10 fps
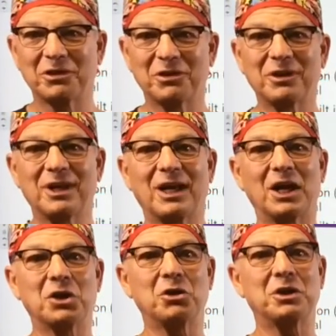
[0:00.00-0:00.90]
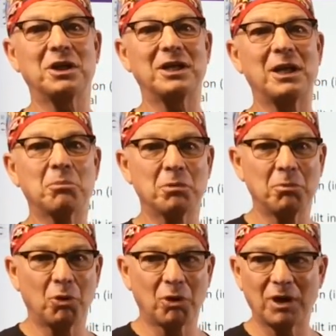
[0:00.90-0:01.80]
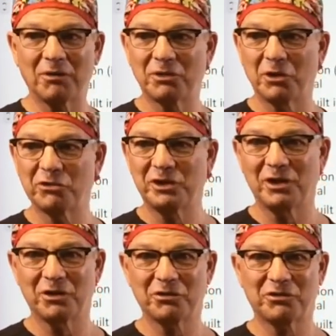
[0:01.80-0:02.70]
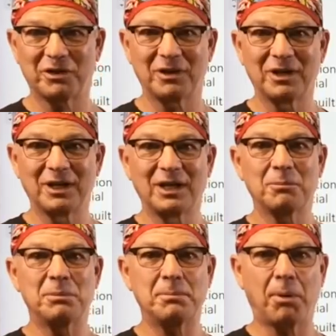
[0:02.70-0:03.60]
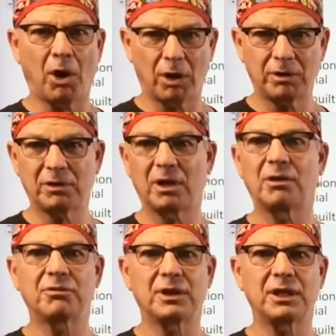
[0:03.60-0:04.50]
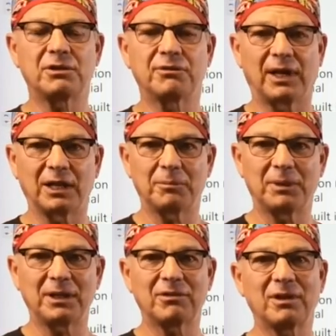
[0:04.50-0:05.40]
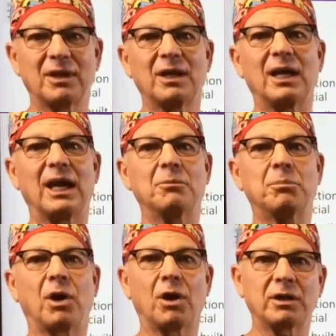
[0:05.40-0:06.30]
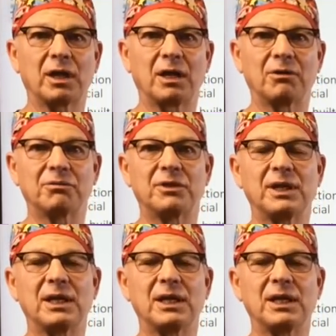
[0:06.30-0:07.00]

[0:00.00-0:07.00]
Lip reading: past, present, and future. Listen, thank you so much for tuning in, listening to me go on